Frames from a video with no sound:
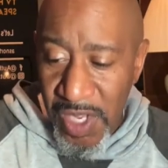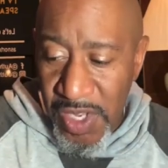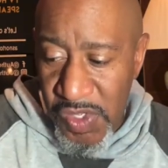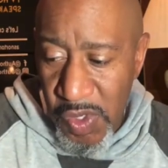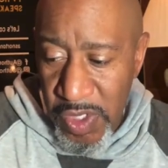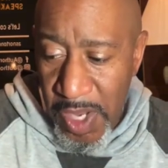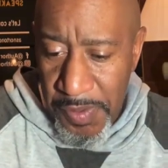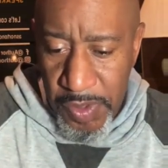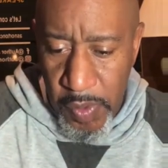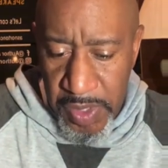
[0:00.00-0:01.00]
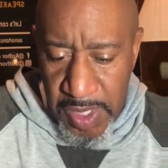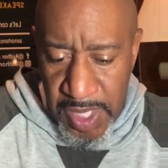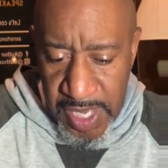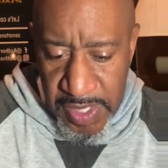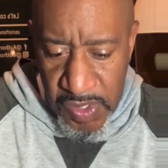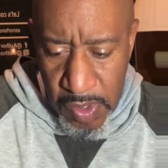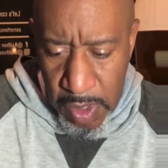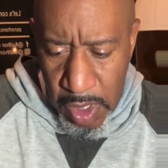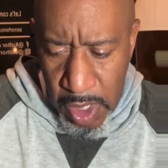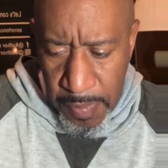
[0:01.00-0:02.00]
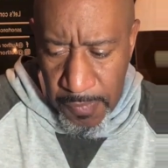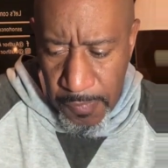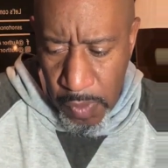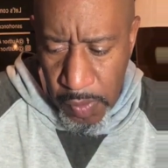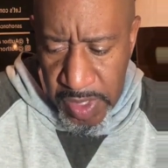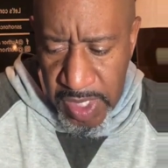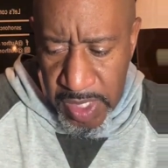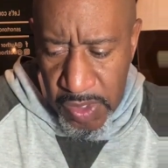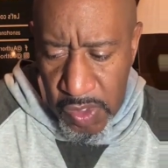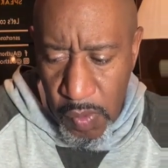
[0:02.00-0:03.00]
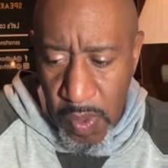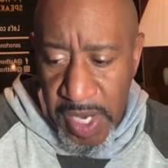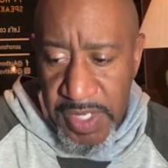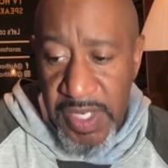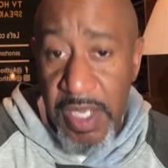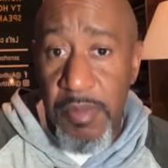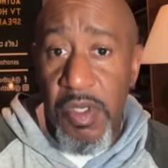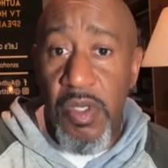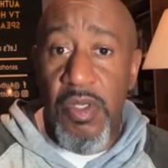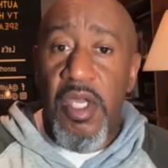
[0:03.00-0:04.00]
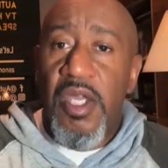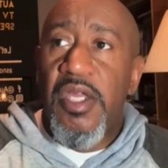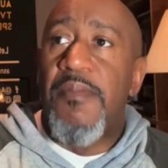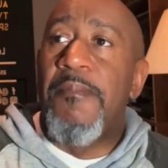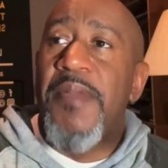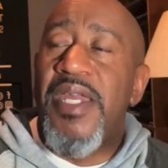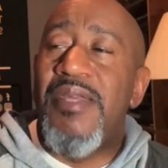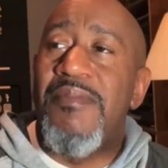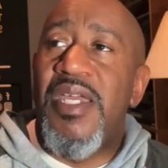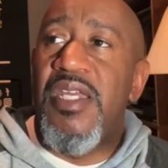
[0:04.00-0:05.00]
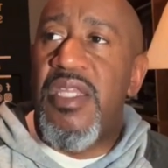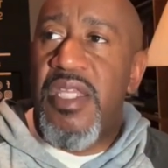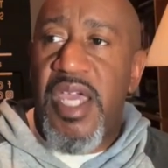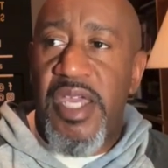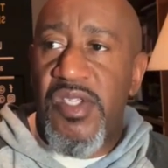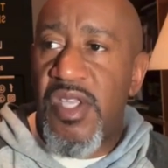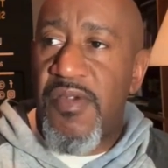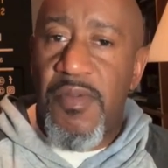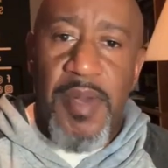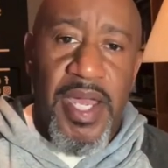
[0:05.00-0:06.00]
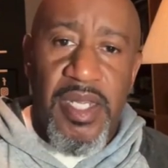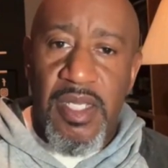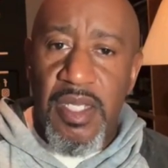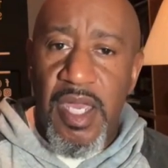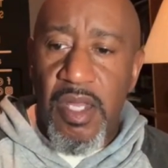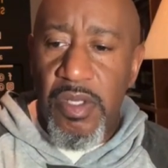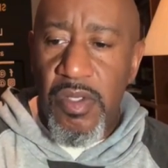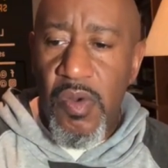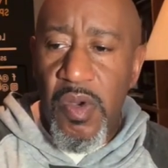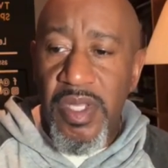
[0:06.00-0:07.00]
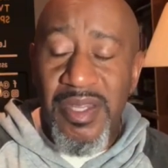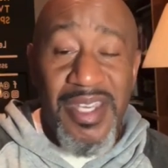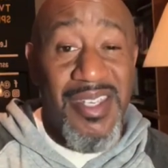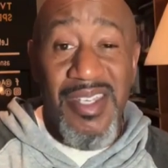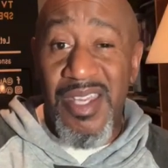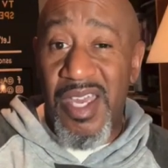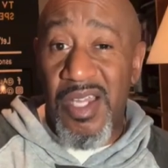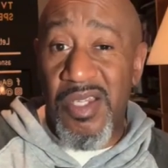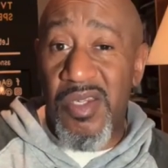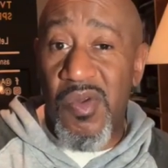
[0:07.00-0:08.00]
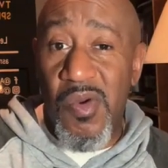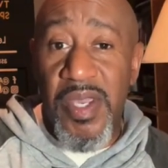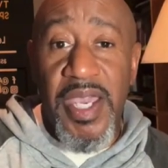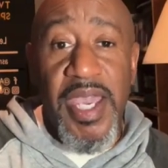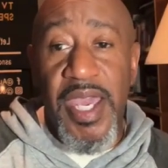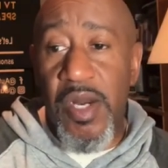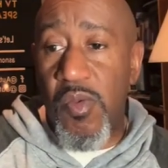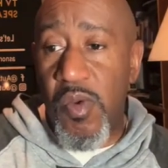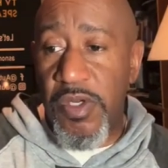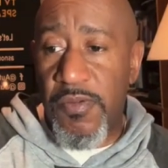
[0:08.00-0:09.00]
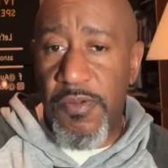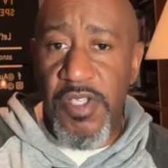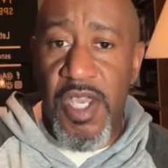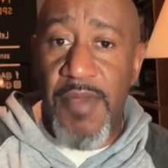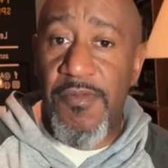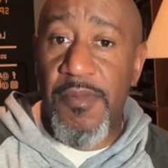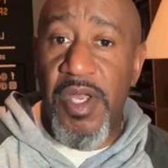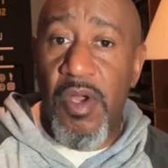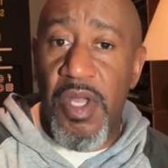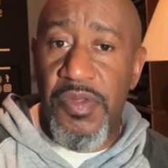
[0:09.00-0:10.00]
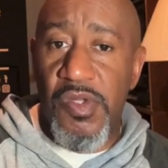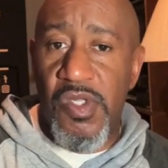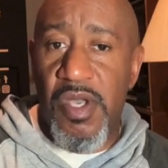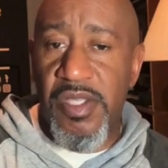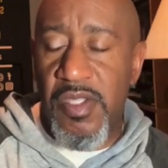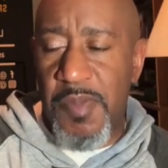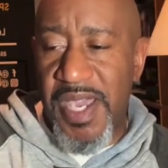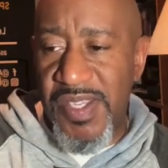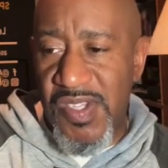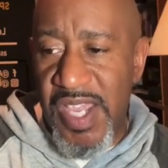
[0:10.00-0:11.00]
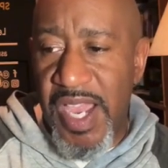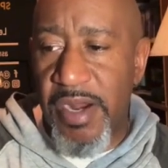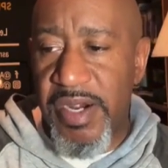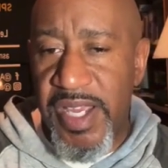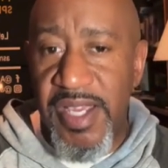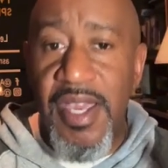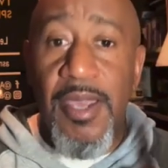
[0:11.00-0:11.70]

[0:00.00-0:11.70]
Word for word: So, a couple of quick things uh, before we get into wind down mode. Many, many thanks to everybody in Illinois, Lincoln, Illinois. I had a wonderful time for my author's talk this past Saturday.